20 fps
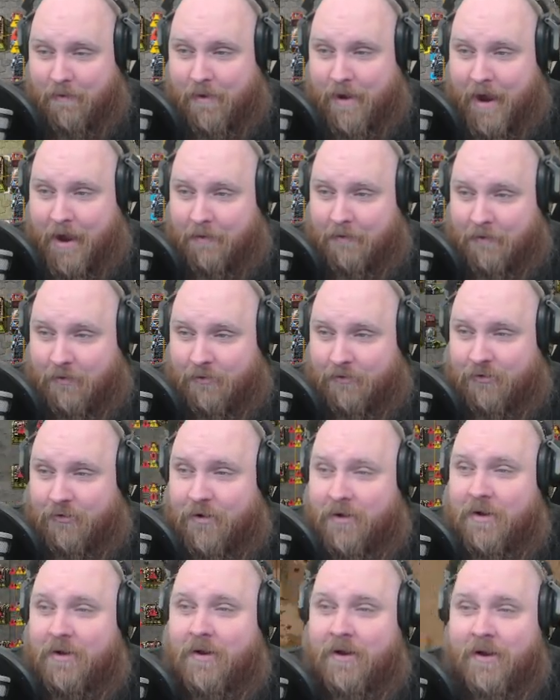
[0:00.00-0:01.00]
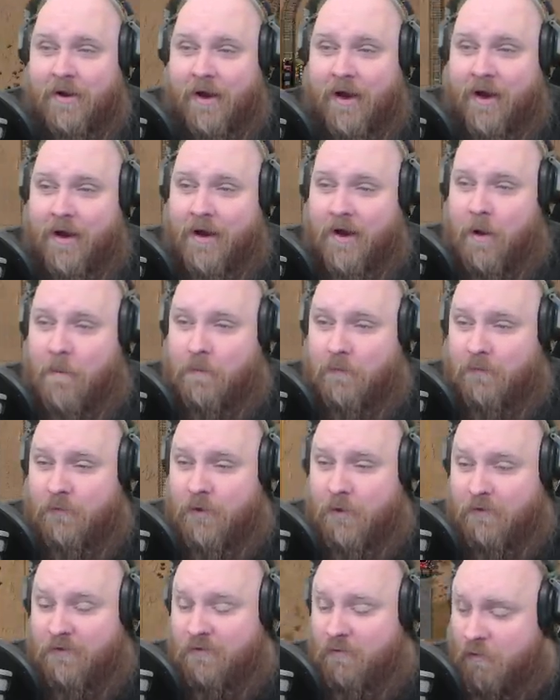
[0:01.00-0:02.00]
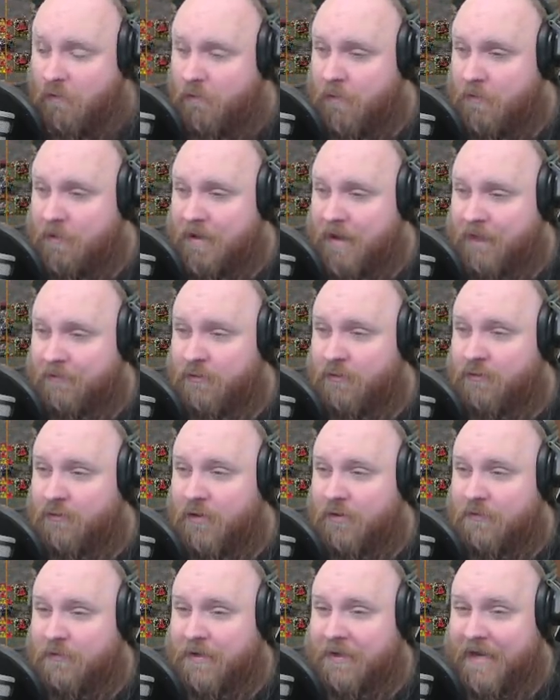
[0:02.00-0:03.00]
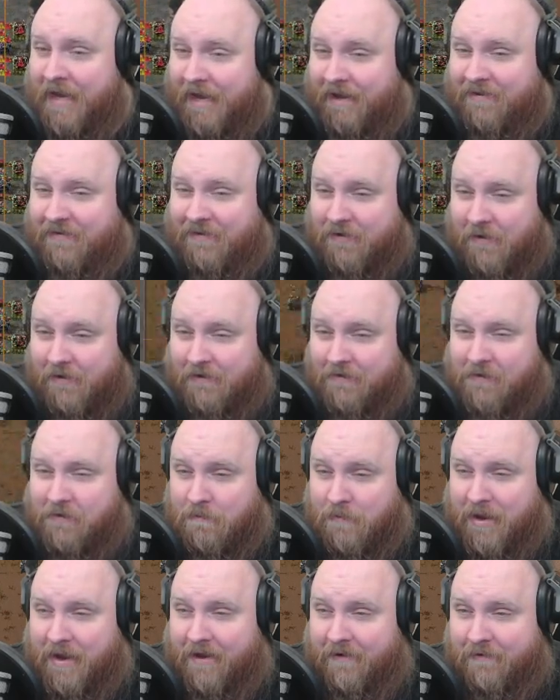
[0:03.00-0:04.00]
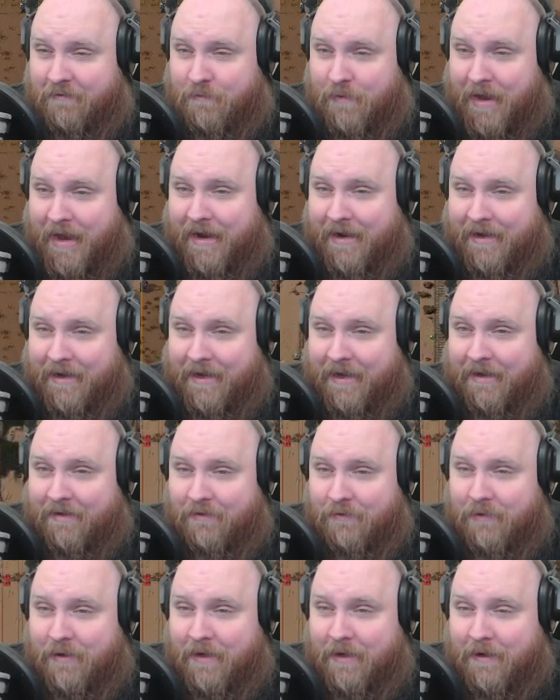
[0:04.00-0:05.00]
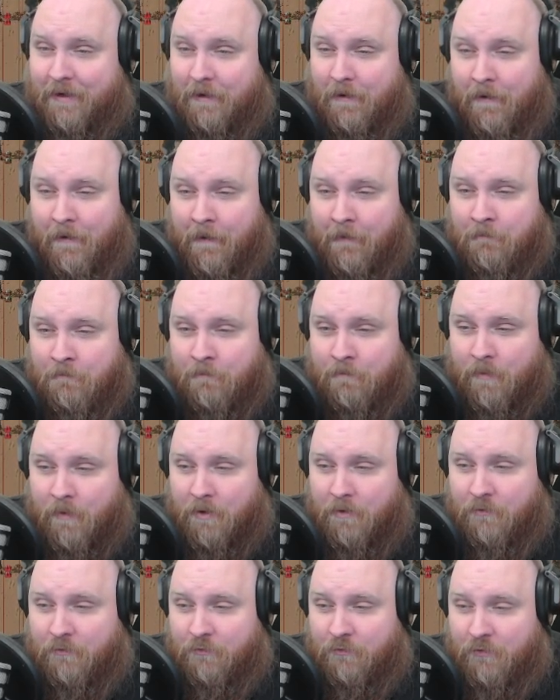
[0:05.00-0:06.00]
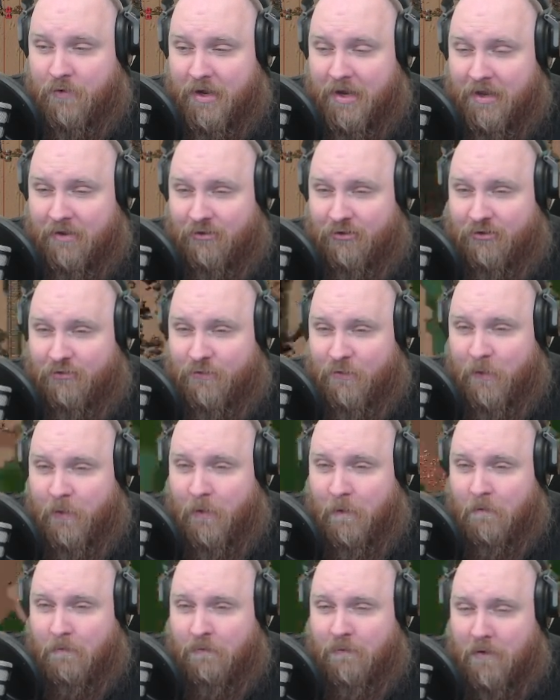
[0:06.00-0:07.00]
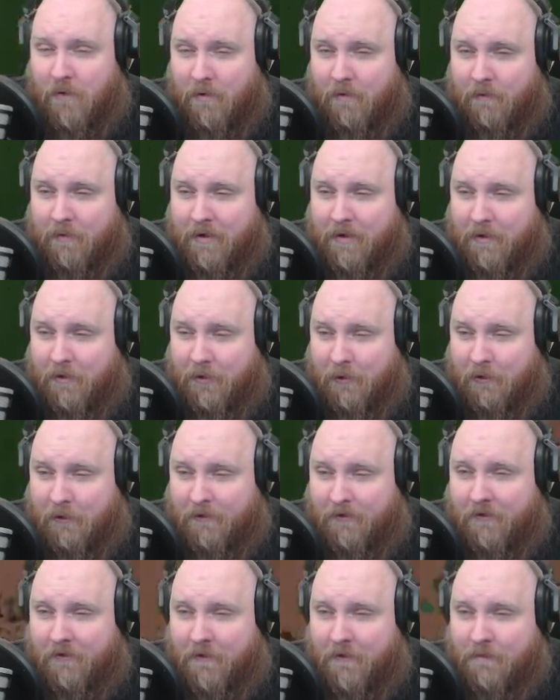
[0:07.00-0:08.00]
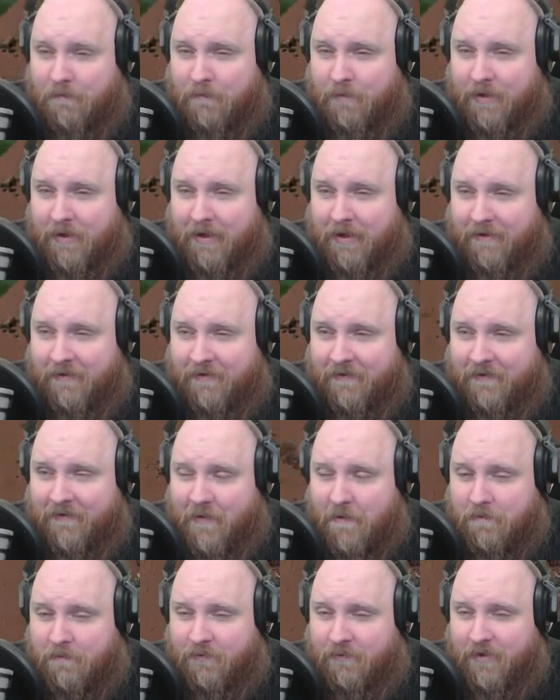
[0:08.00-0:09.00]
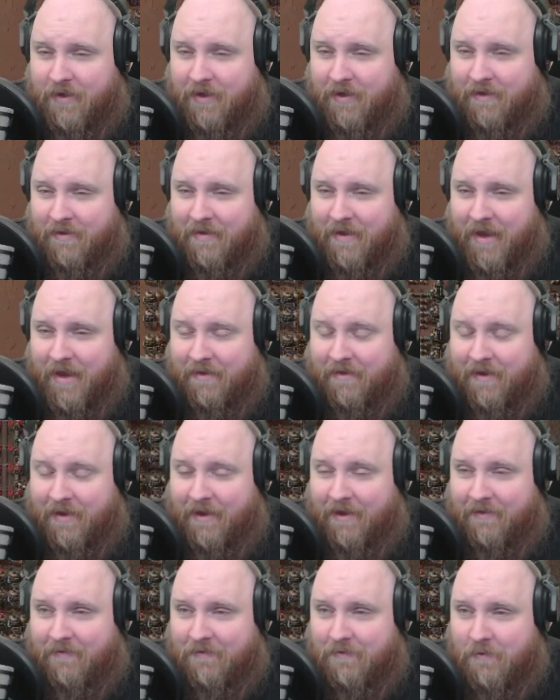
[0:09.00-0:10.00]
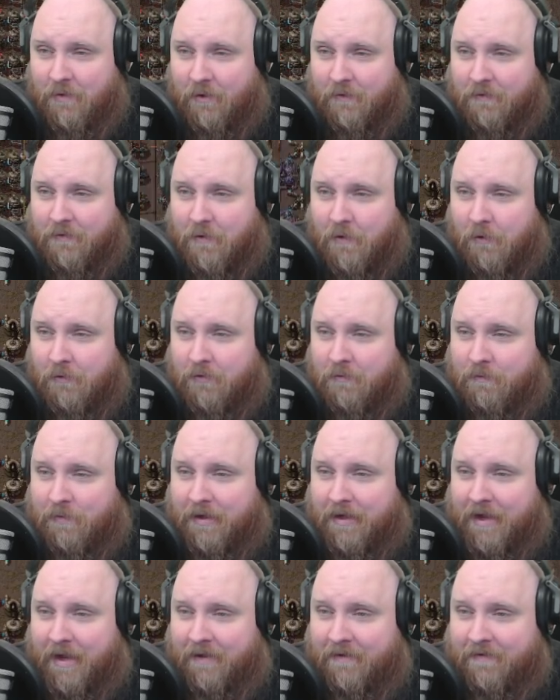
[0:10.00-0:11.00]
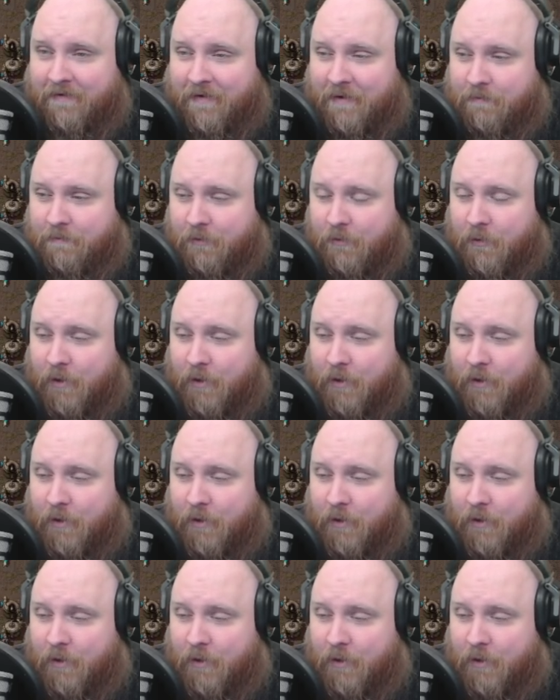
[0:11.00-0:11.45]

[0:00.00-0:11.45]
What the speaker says: outage. We also will probably have to try to kickstart the base back into gear, which will probably also be something that is not going to be as simple